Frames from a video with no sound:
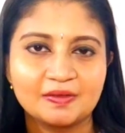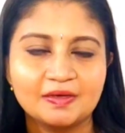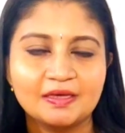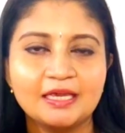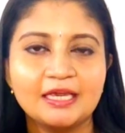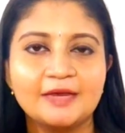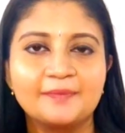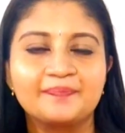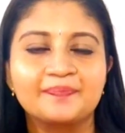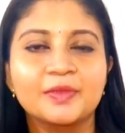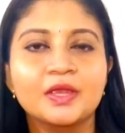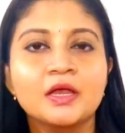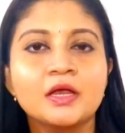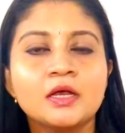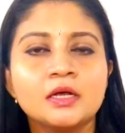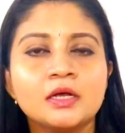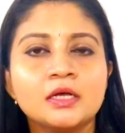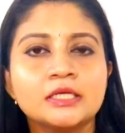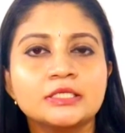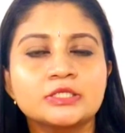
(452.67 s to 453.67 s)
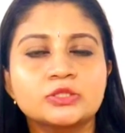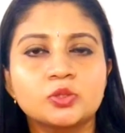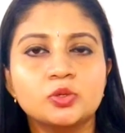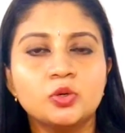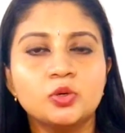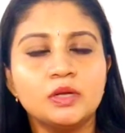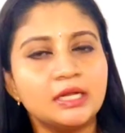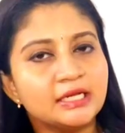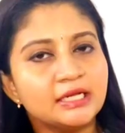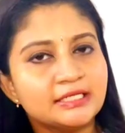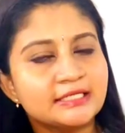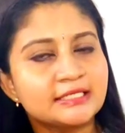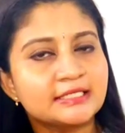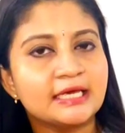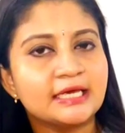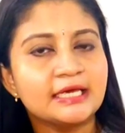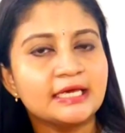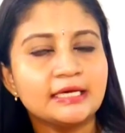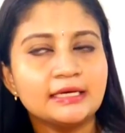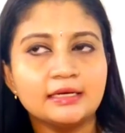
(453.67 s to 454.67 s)
Okay, so let's
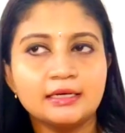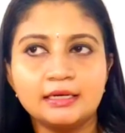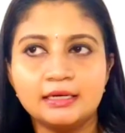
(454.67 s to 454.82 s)
see,